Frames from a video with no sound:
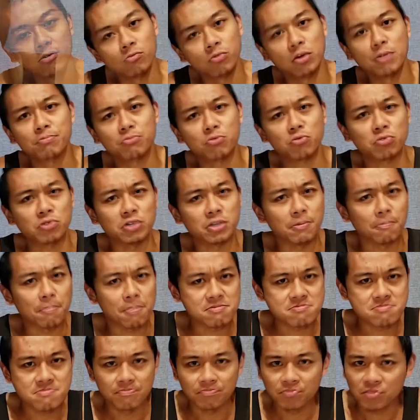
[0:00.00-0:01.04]
whipped cream.
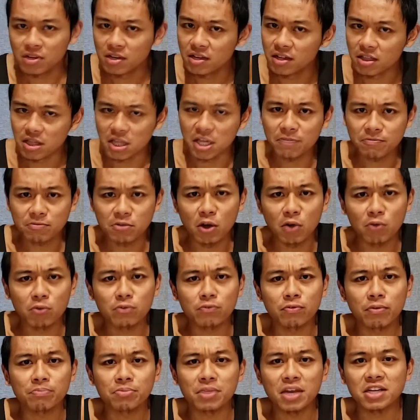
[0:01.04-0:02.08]
Left over
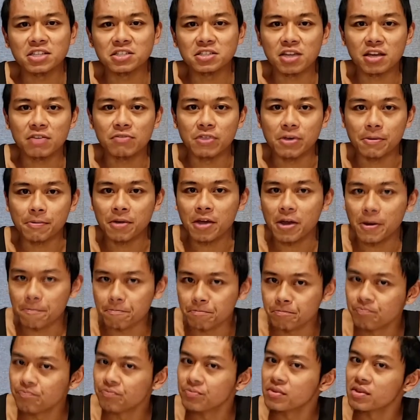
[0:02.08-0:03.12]
from Thanksgiving. Hey,
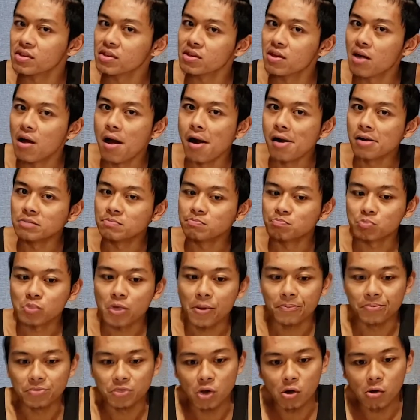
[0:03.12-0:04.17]

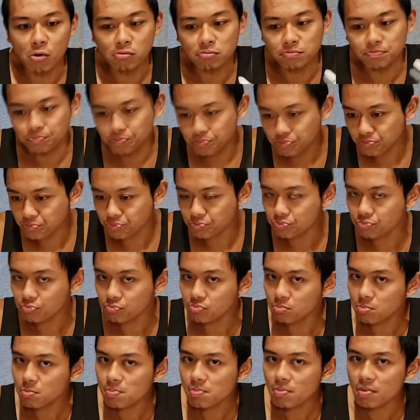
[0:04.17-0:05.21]
don't
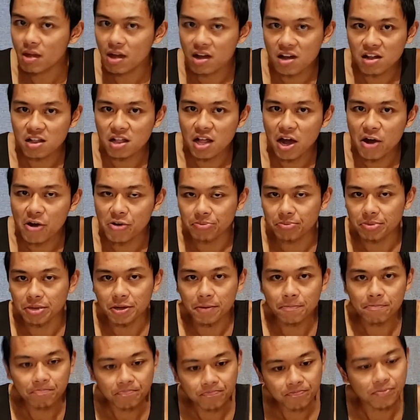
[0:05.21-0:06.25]
clown me,
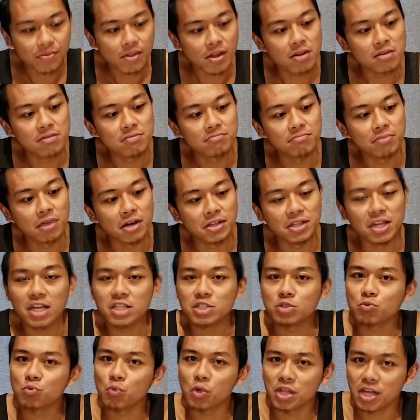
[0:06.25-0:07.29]
but that's
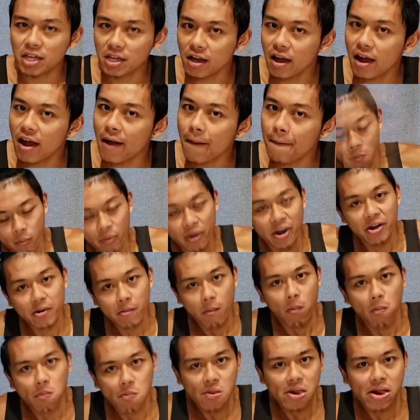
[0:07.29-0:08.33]
what I got. But
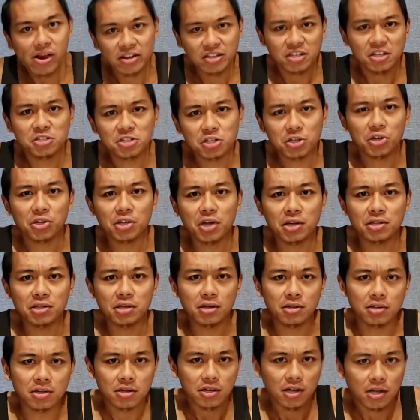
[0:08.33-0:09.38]
it is a good idea
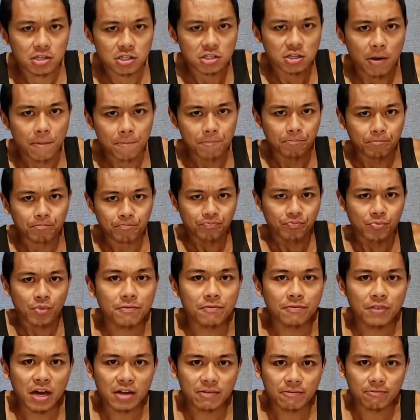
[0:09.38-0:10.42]
to get some
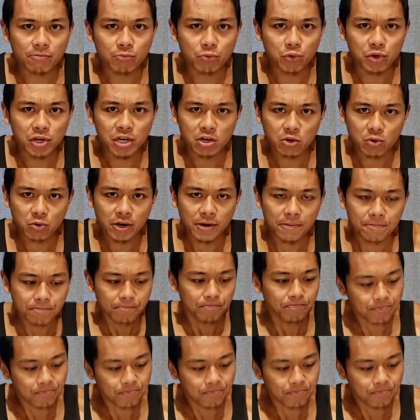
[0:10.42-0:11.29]
fat-free cream